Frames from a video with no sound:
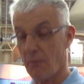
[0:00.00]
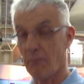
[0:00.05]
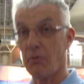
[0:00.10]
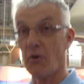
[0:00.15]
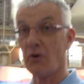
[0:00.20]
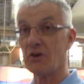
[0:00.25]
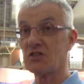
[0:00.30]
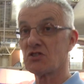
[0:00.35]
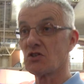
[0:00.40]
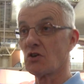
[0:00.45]

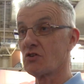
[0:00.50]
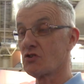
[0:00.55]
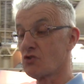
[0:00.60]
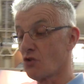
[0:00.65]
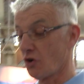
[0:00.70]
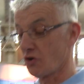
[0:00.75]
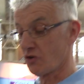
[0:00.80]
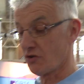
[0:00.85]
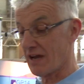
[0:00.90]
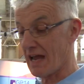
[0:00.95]
points on
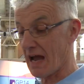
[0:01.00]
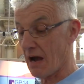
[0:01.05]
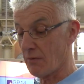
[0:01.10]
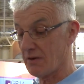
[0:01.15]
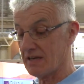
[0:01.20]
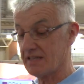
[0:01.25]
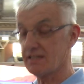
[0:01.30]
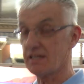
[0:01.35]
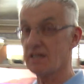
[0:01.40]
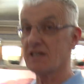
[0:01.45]
joinery, how
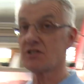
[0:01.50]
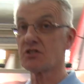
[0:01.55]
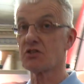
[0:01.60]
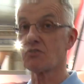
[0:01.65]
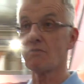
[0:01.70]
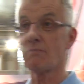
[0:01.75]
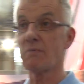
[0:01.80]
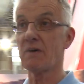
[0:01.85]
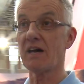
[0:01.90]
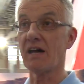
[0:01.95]
easy it is to
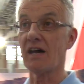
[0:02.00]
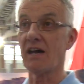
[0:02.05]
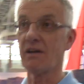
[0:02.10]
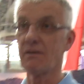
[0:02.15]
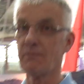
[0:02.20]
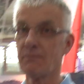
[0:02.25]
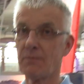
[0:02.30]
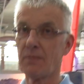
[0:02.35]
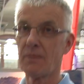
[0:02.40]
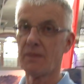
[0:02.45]
repair.
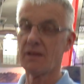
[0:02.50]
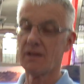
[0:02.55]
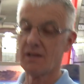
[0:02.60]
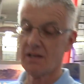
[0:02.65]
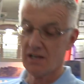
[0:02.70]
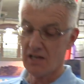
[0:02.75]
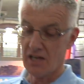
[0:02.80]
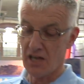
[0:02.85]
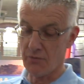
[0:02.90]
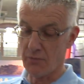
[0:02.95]

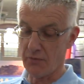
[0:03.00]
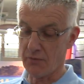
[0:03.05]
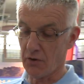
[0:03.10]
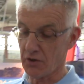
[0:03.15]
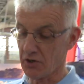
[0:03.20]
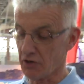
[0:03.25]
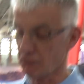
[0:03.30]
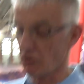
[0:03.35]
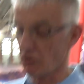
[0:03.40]
If we've got a